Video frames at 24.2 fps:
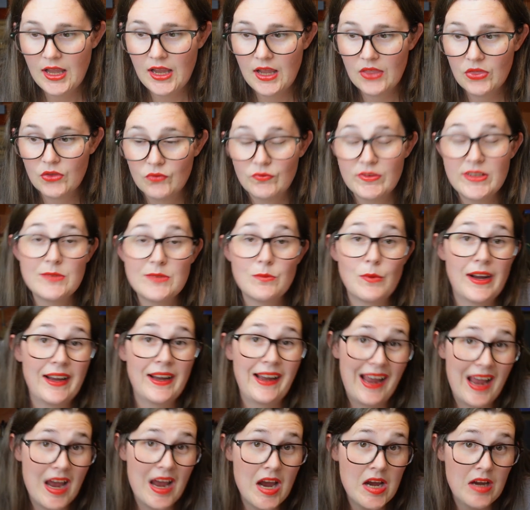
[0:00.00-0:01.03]
the reason why
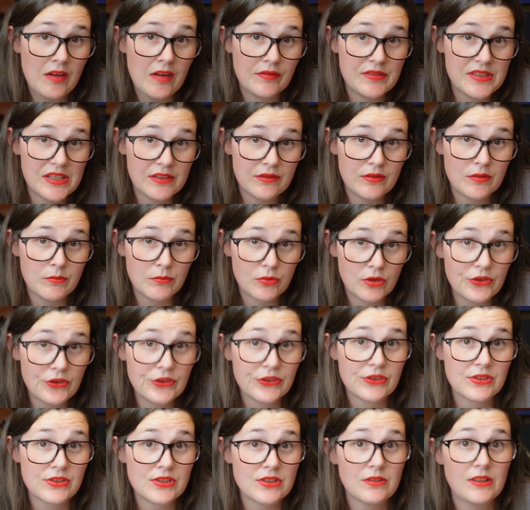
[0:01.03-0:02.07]
I have different
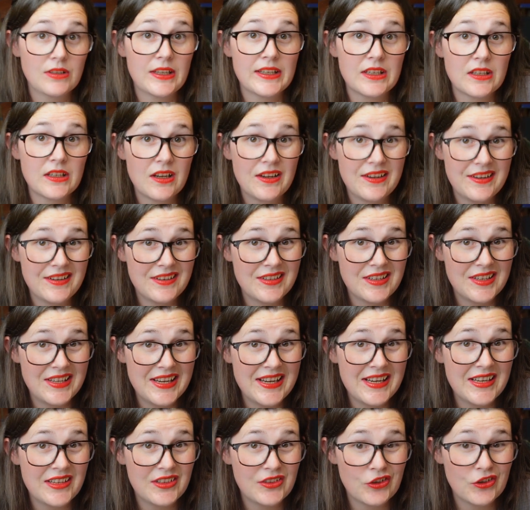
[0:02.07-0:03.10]
products like
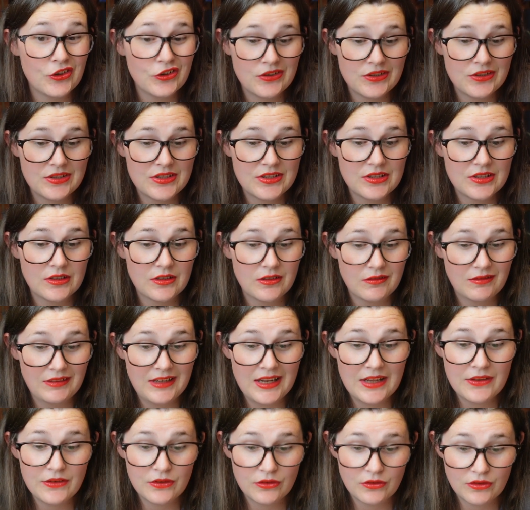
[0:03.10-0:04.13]
knitted goods,
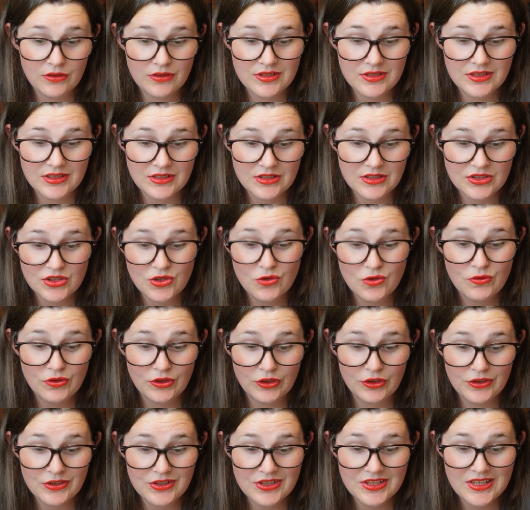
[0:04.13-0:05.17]
leather goods, and sewn
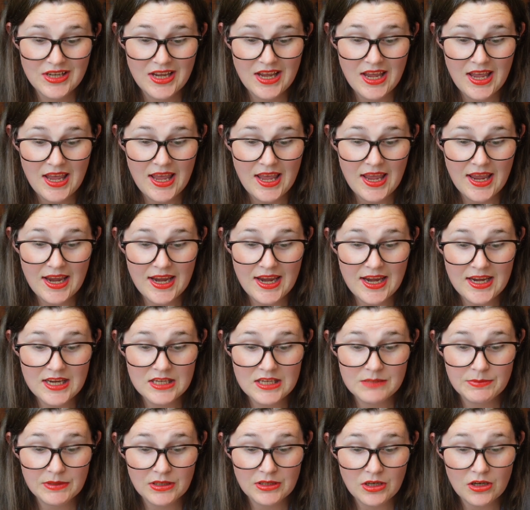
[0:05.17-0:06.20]
goods
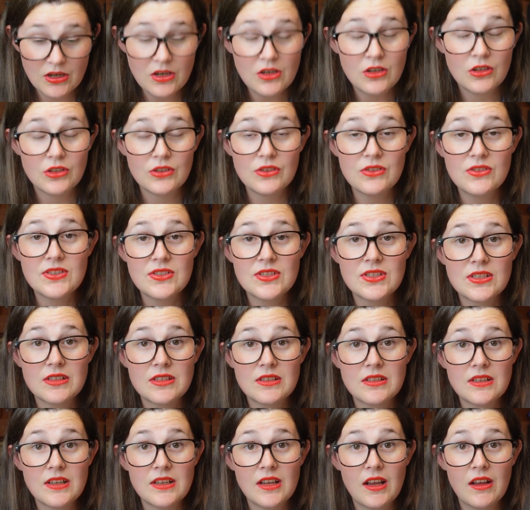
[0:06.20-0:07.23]
is because
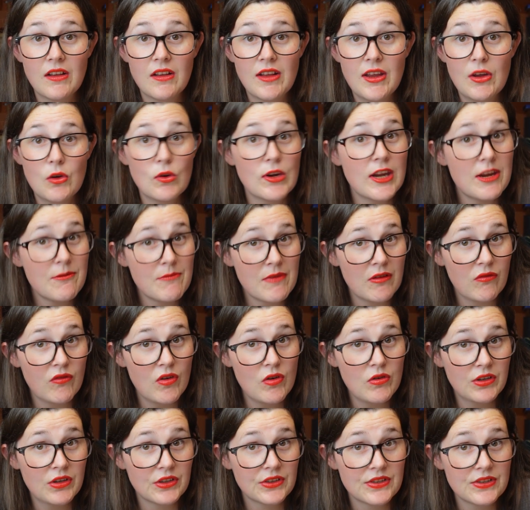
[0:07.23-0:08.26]
it will keep my
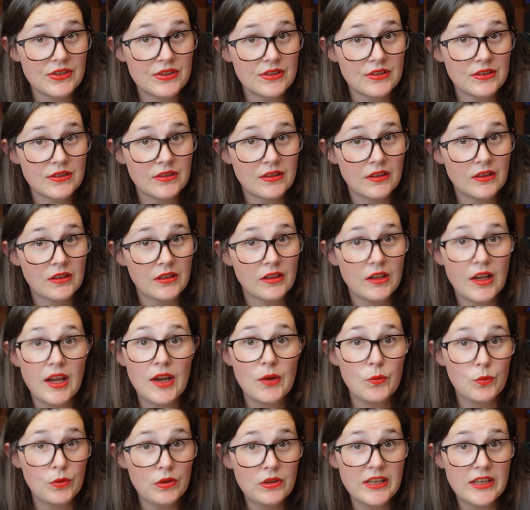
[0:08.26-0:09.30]
focus.
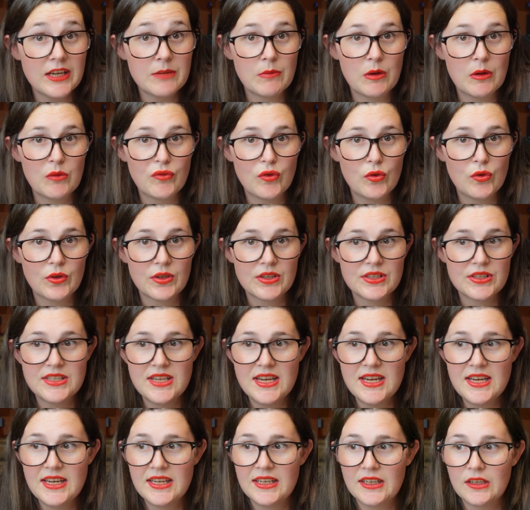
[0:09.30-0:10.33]
It will keep my focus.
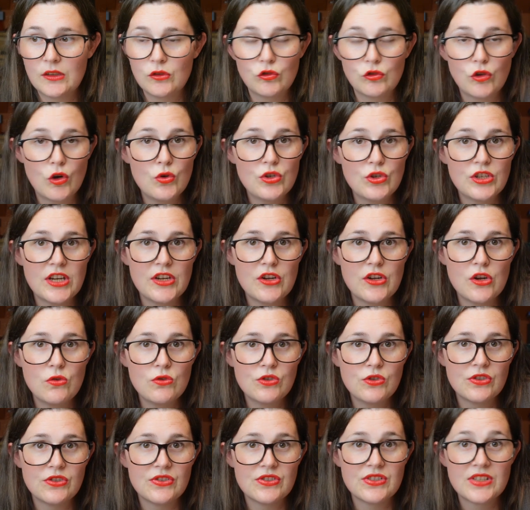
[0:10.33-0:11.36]
Knitting and crochet
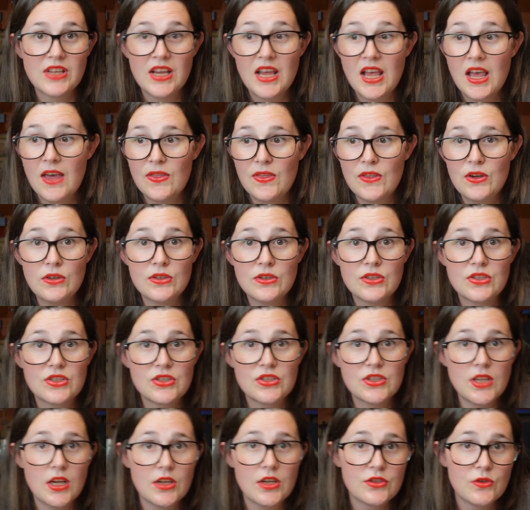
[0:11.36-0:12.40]
notions. There is
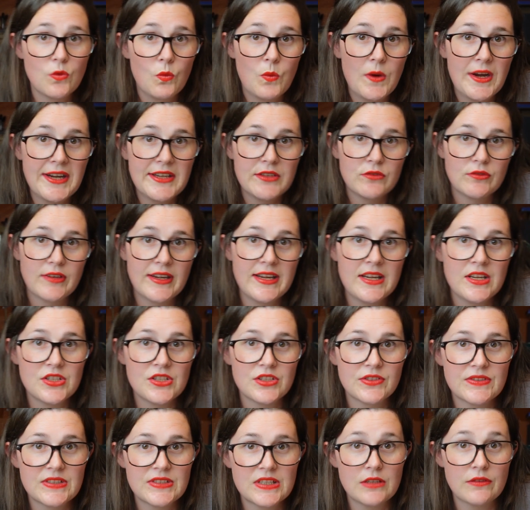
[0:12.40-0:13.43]
such a wide range
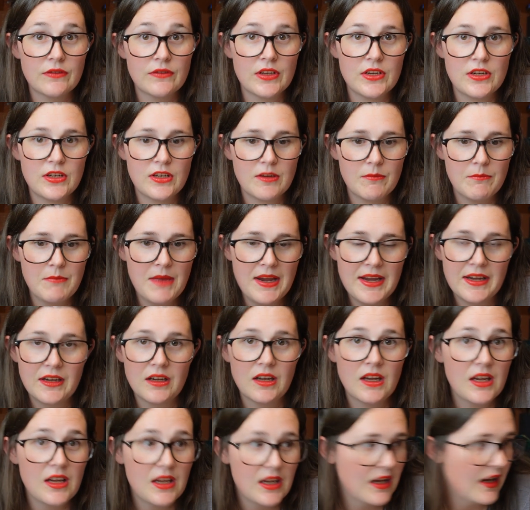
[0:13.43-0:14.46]
of stuff that you can make.
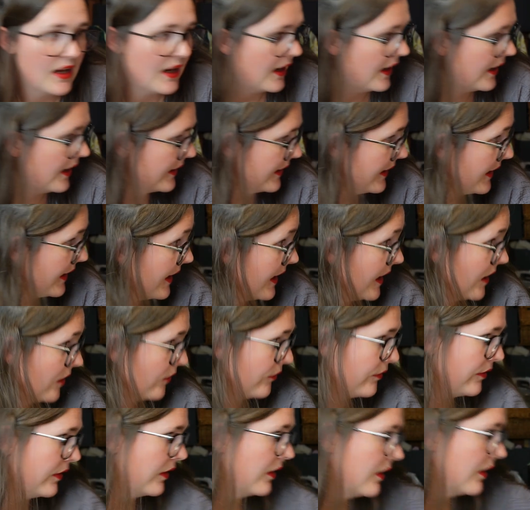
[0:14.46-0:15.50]
I have